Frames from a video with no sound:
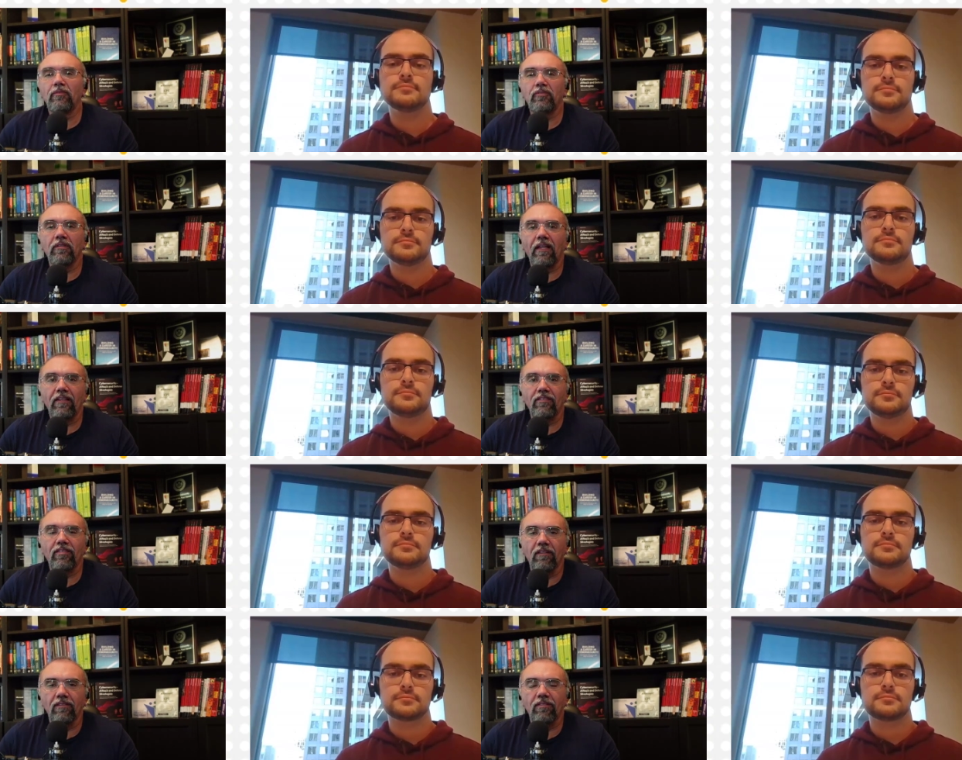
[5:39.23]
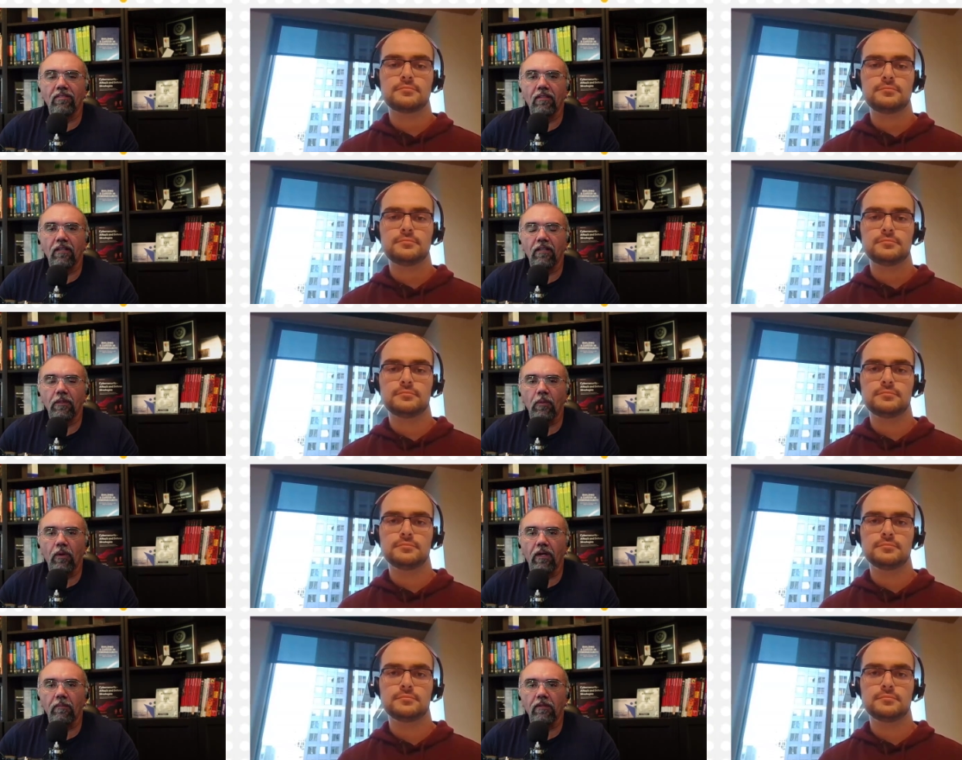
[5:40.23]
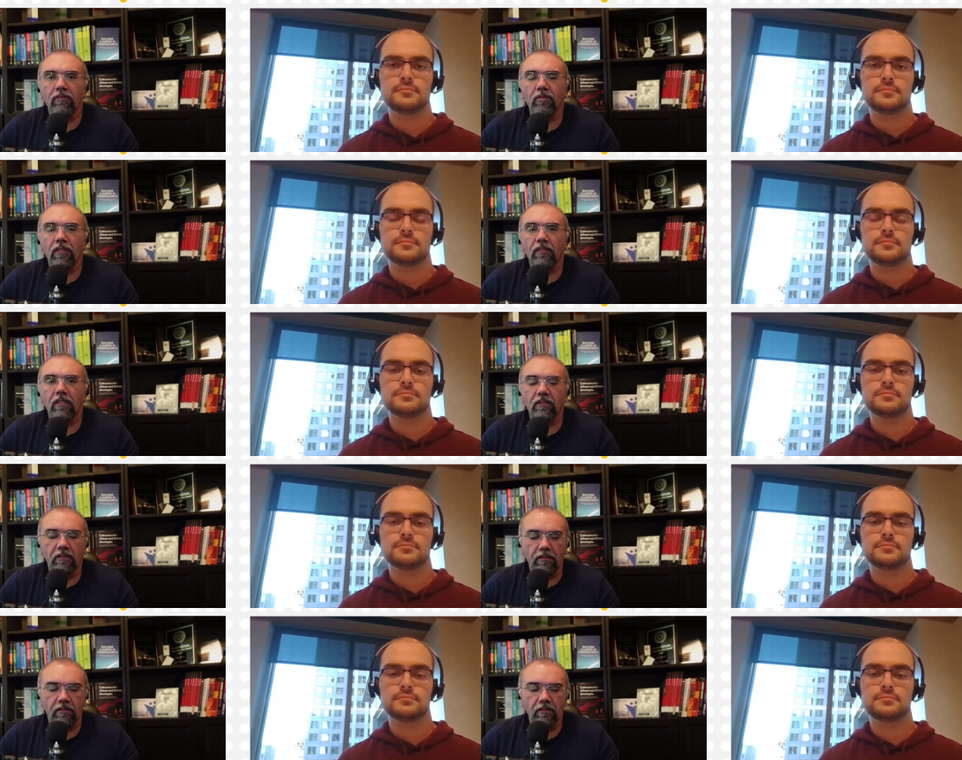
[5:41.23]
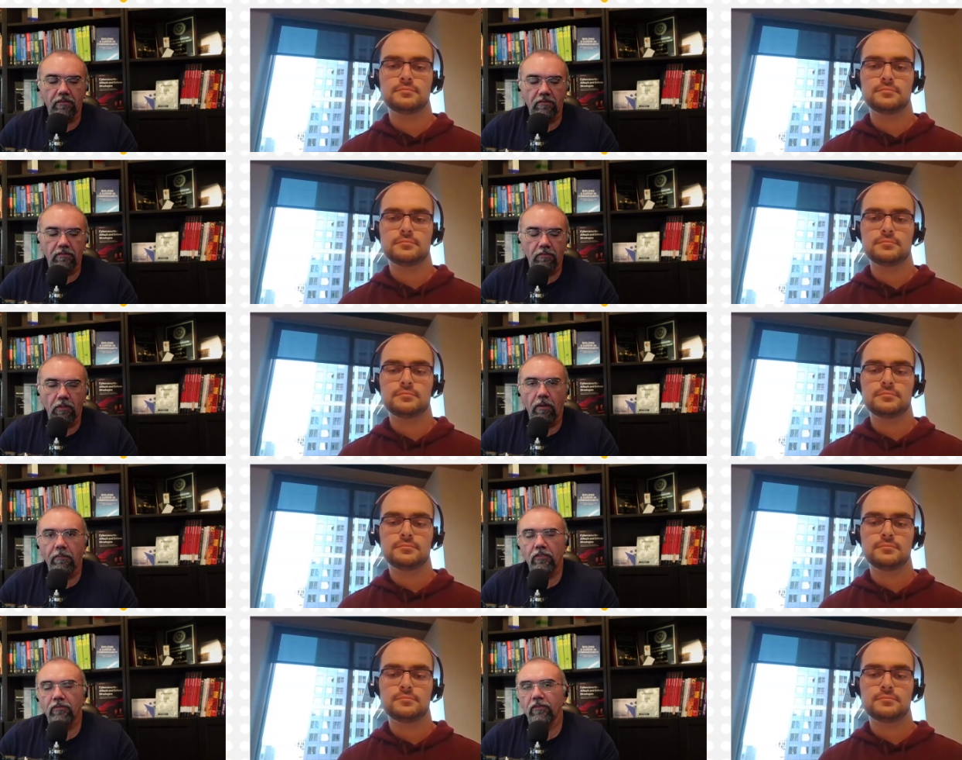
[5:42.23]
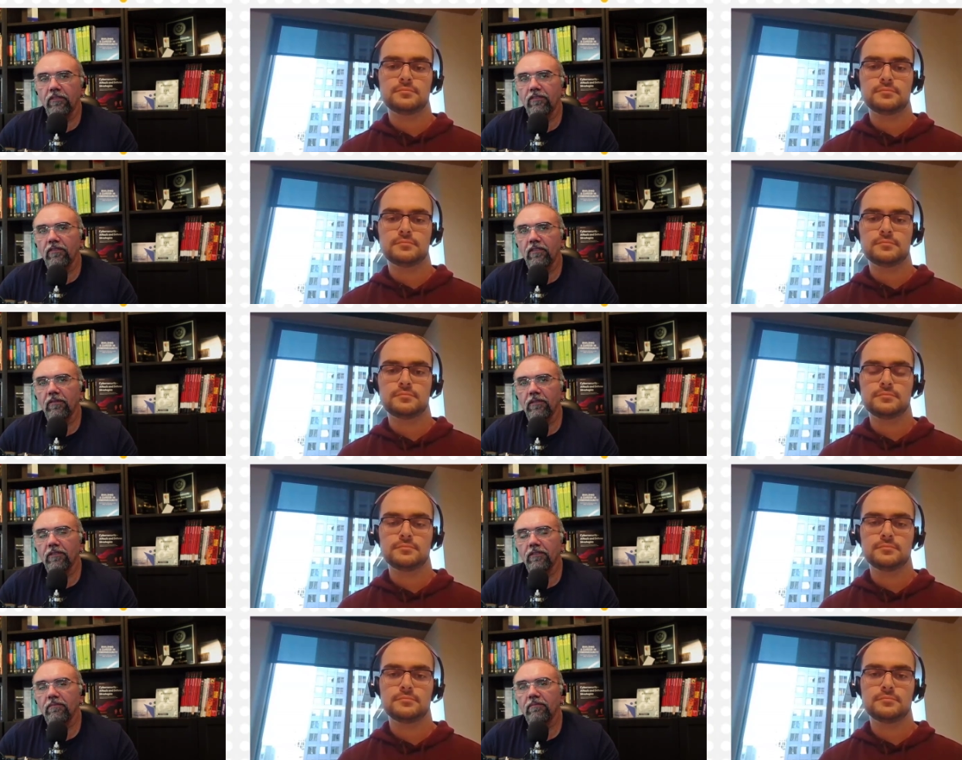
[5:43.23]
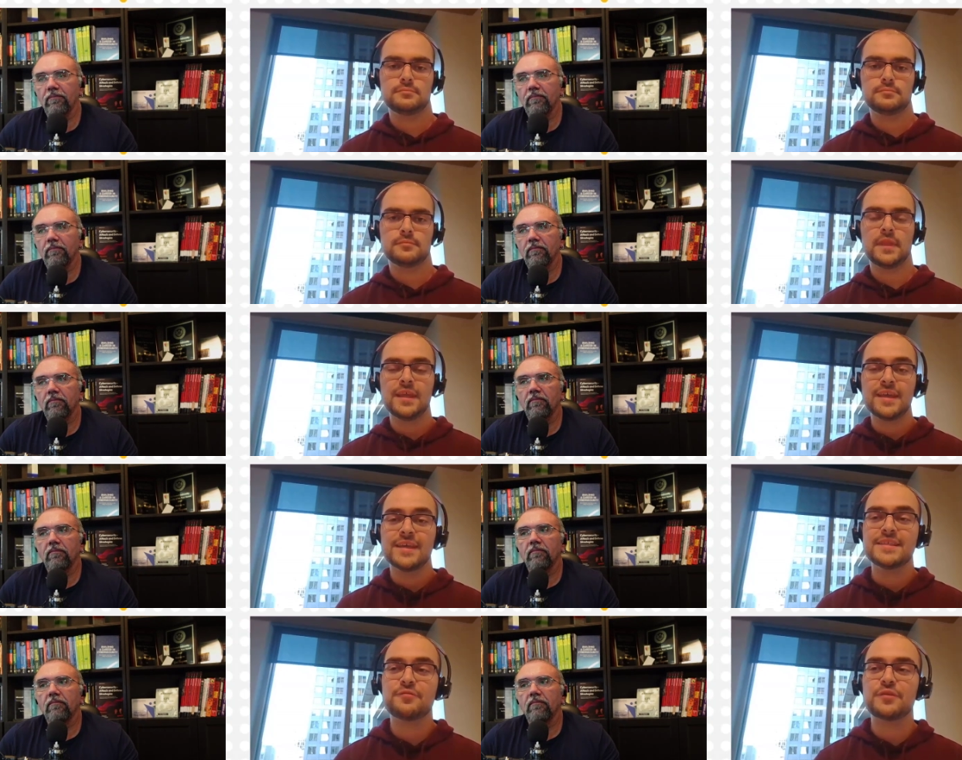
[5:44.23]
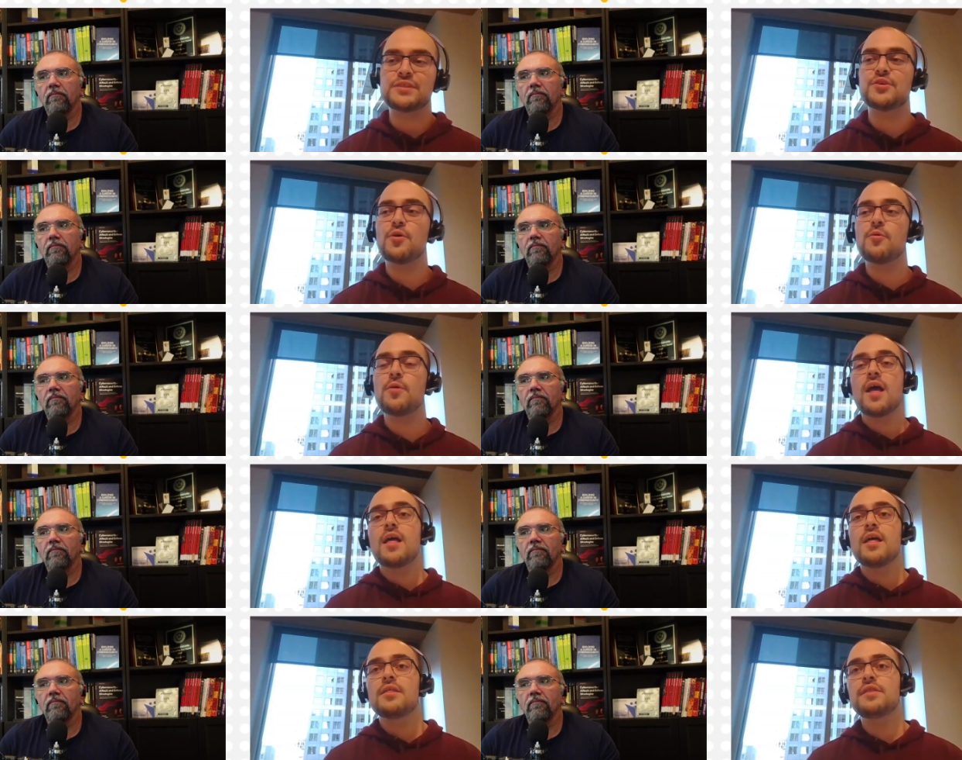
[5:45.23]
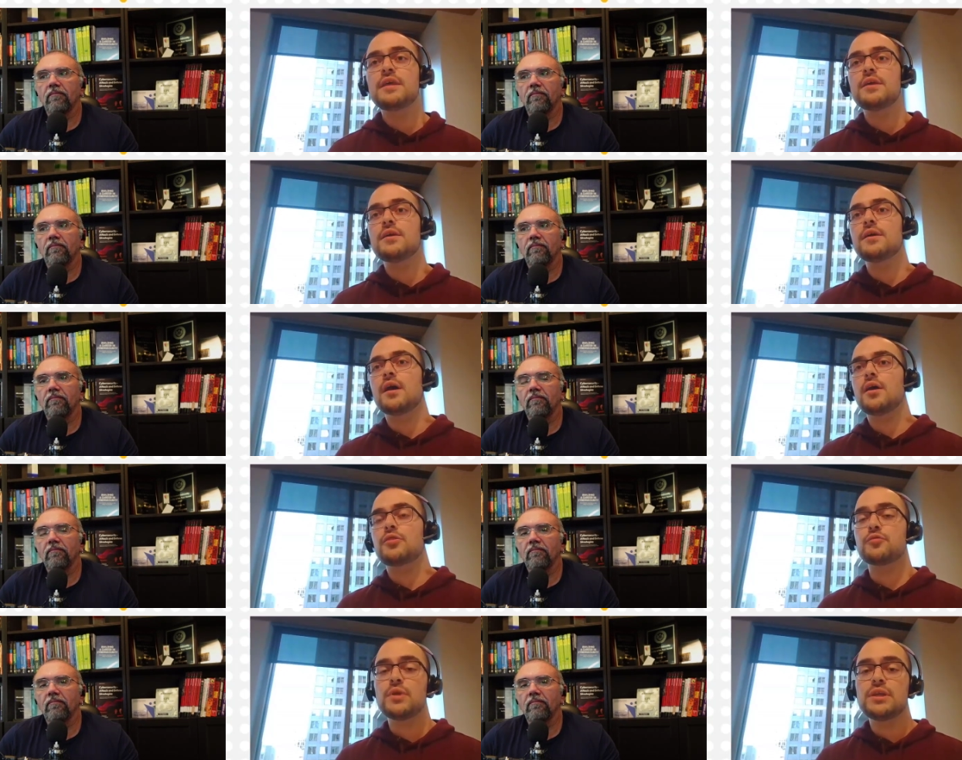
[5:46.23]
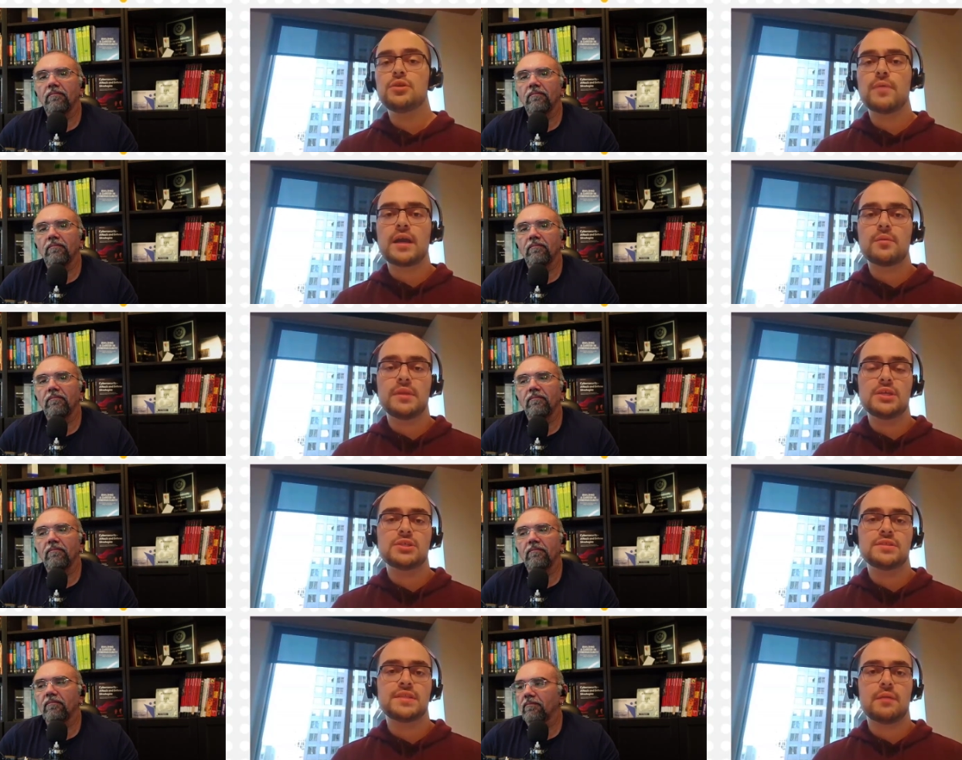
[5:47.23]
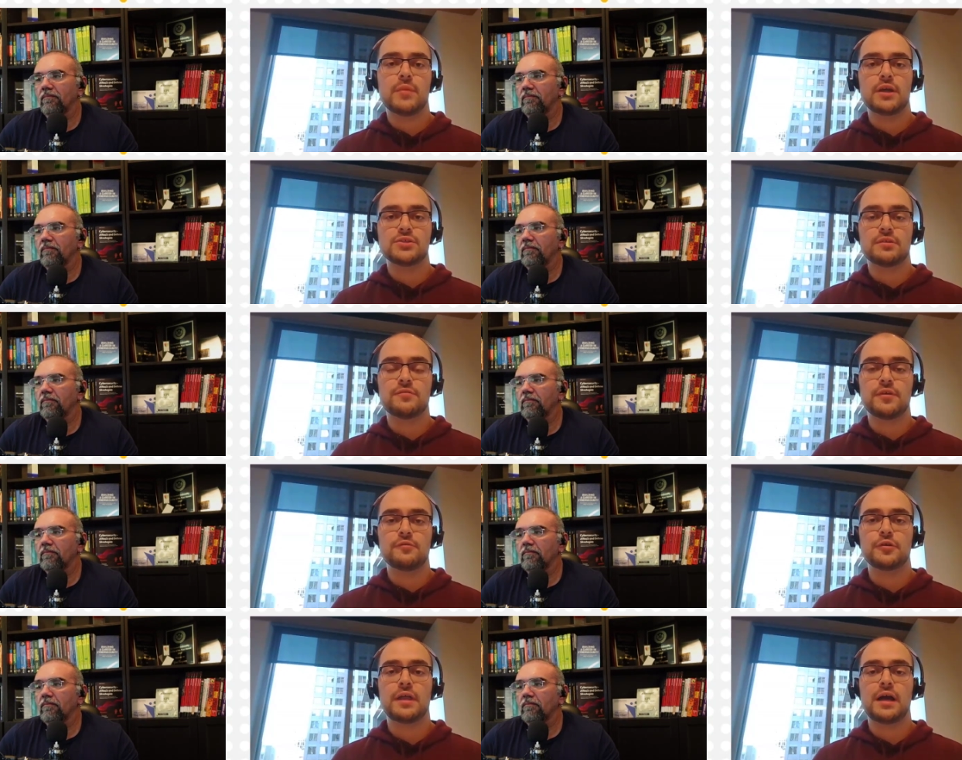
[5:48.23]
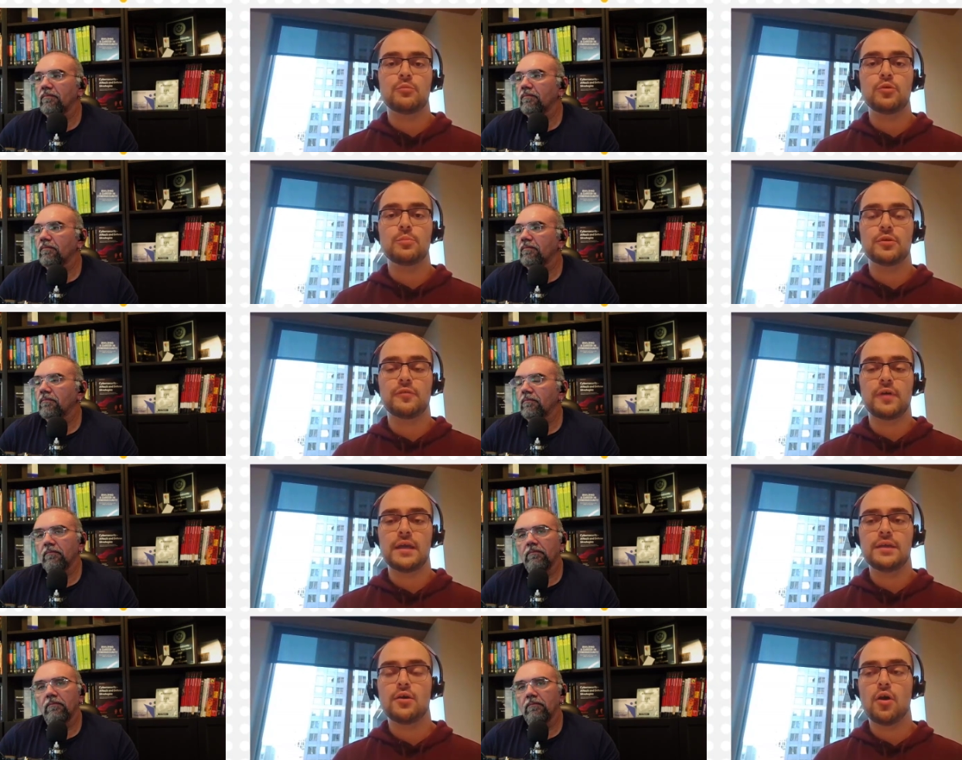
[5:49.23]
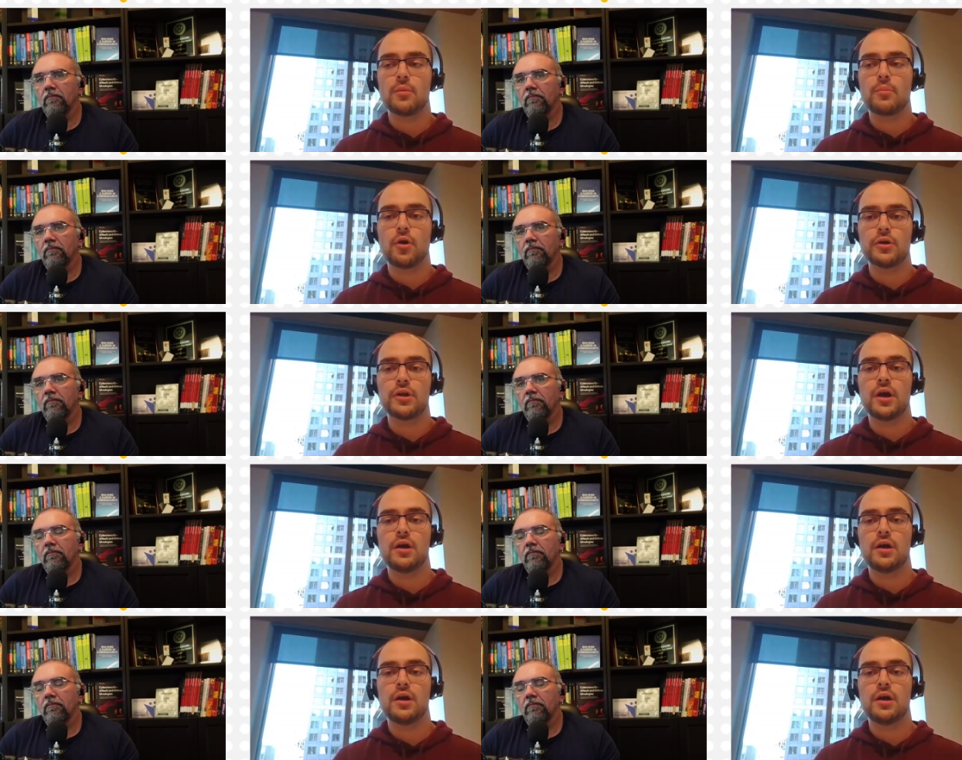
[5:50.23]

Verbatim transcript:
Speaker 1: license uh, requirements, what are the the requirements for this integration?
Speaker 2: Definitely. So, the three new recommendations that Microsoft Defender for Cloud will provide are part